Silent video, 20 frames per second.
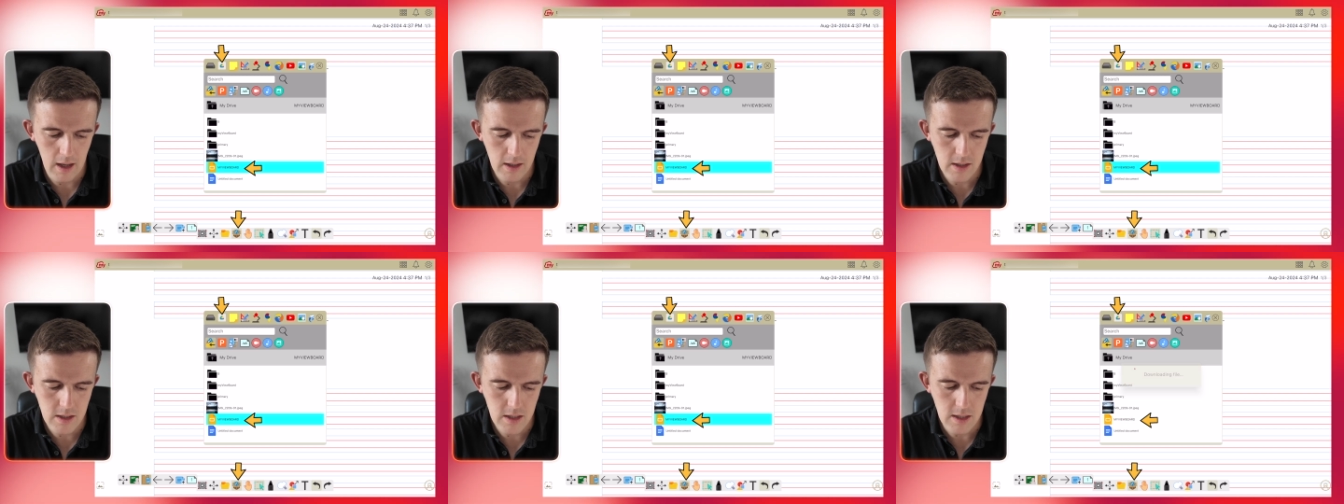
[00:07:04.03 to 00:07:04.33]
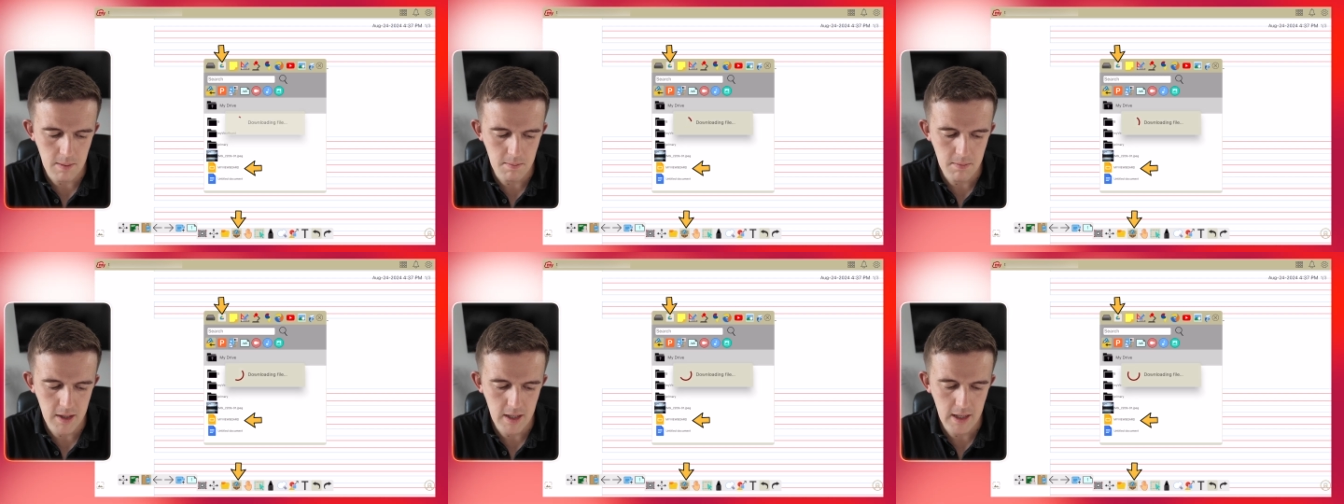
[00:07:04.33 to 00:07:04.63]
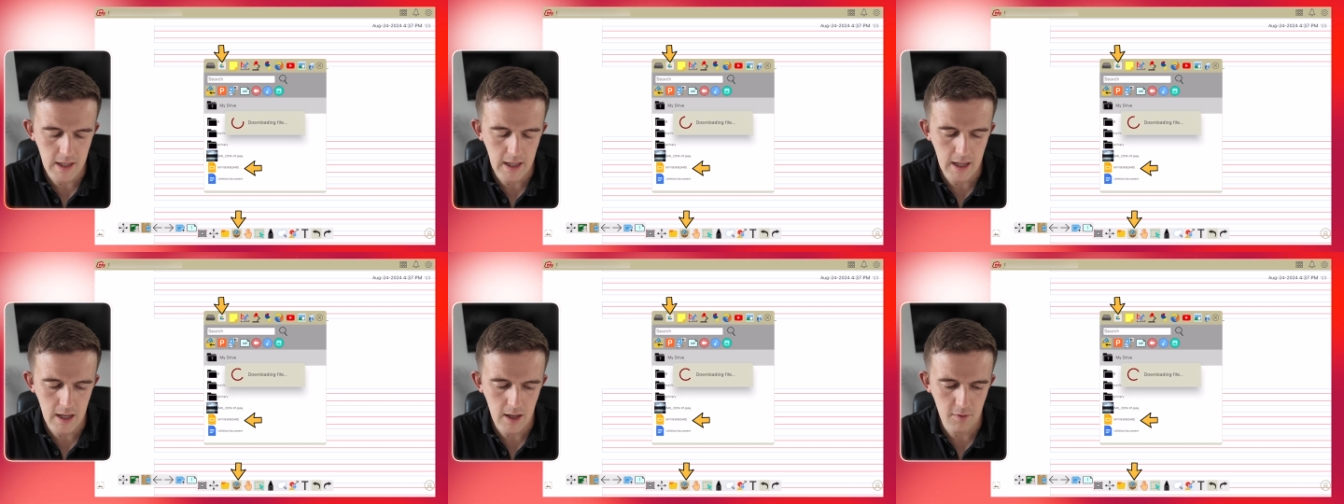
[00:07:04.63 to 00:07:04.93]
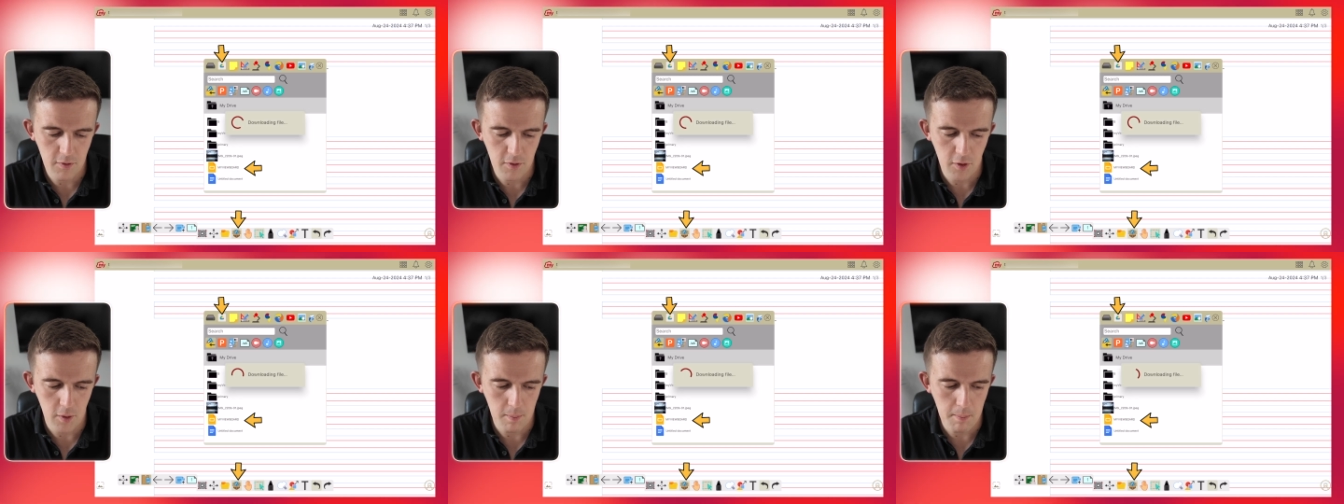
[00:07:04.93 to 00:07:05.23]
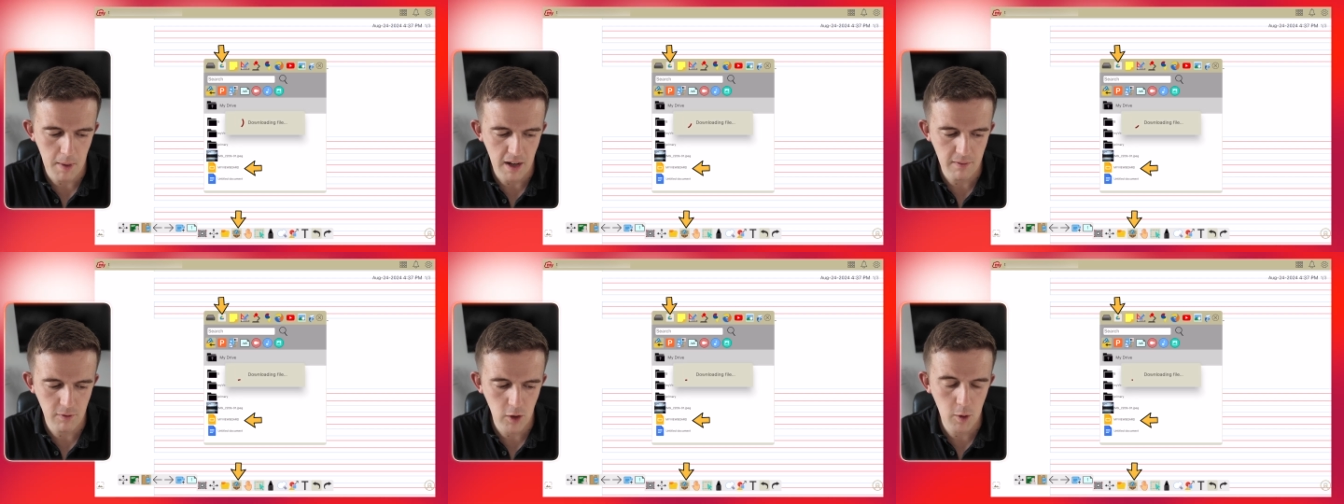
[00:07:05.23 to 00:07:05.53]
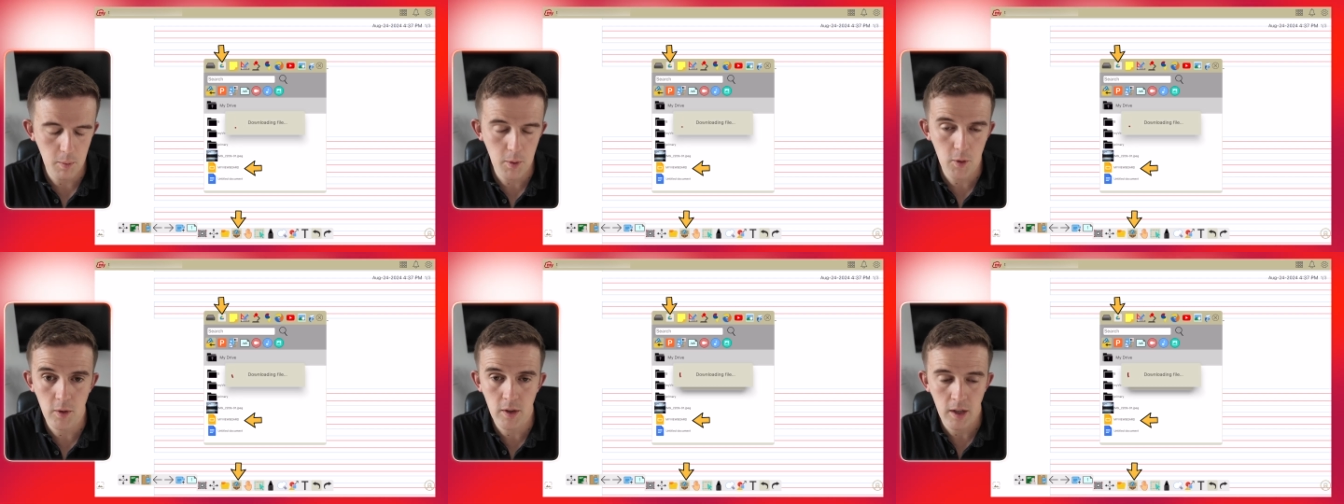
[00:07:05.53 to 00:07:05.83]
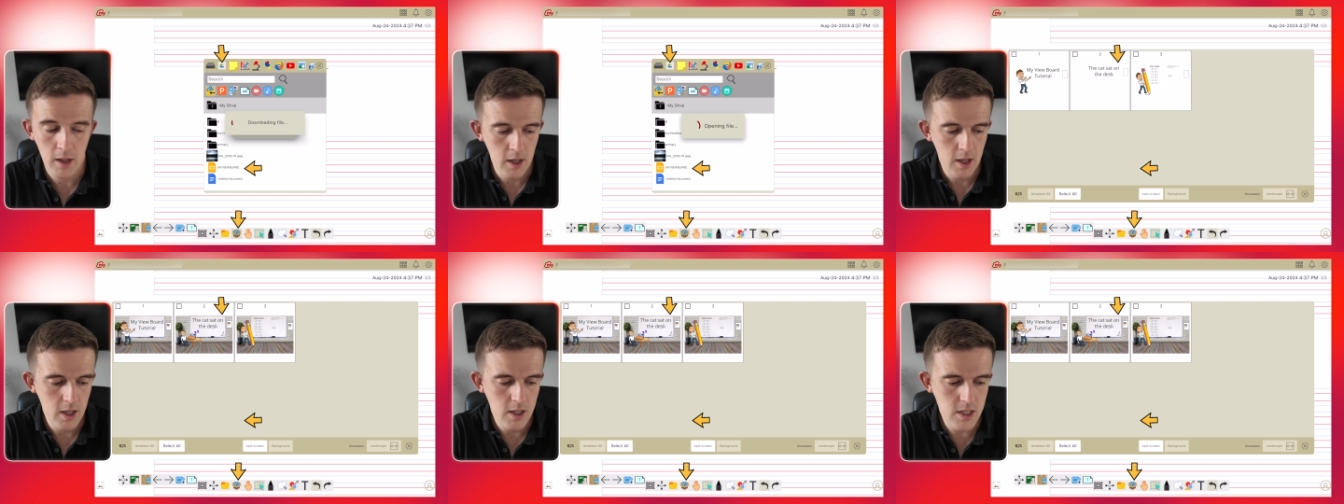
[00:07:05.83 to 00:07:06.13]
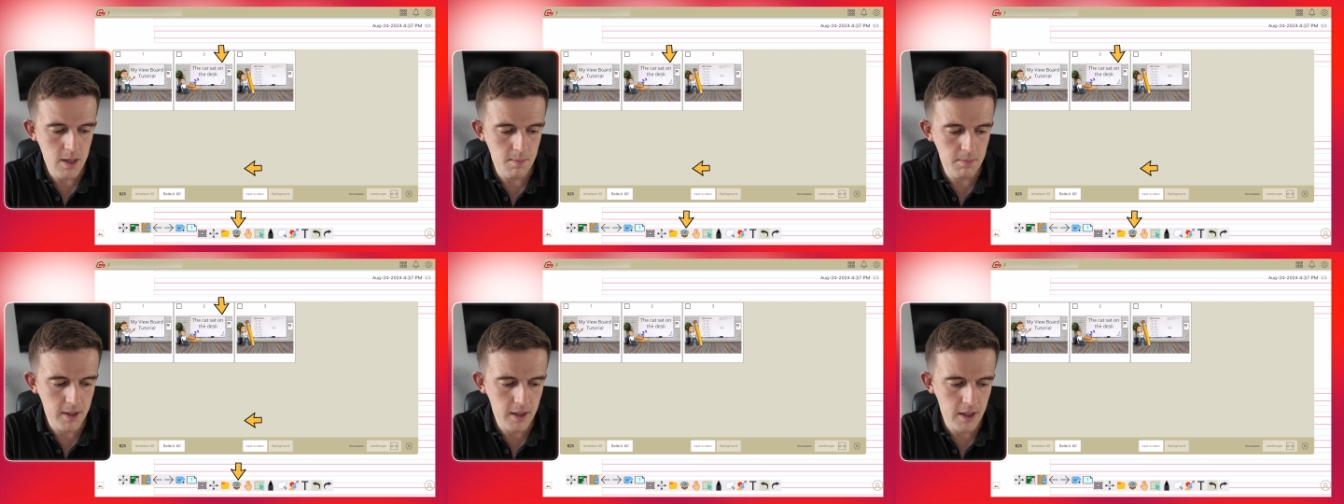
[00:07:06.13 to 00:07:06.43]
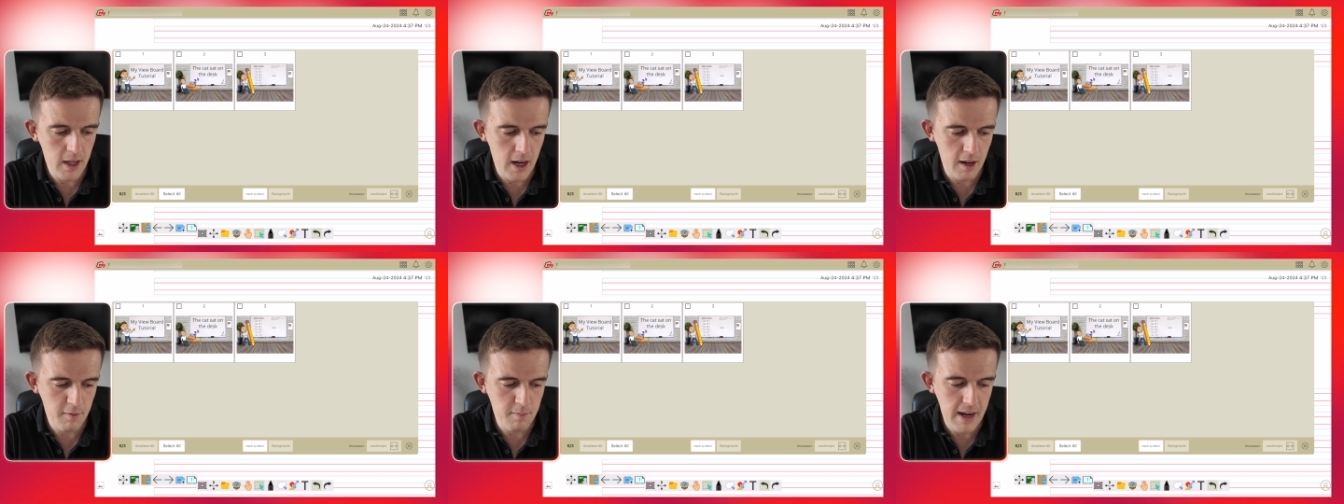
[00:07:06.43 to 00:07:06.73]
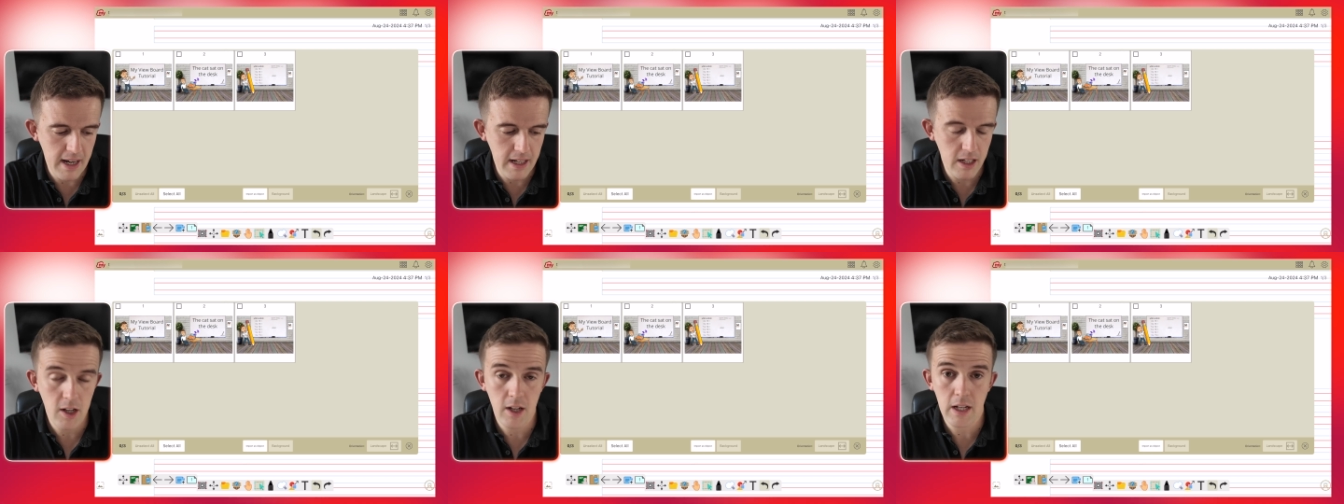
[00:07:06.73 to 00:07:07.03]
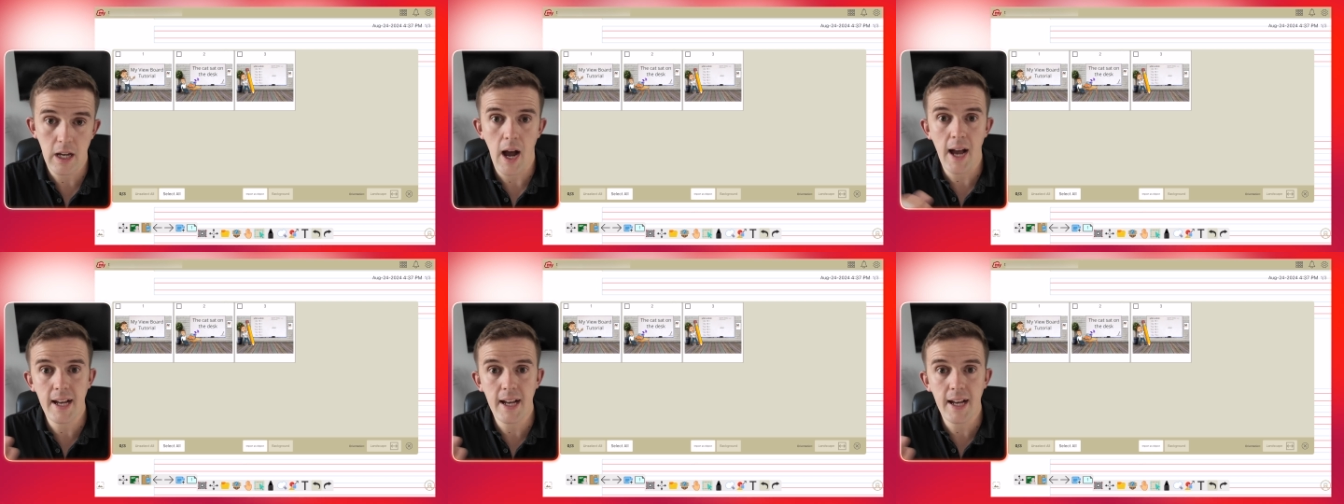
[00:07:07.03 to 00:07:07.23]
something here for my view board, something that I've made earlier.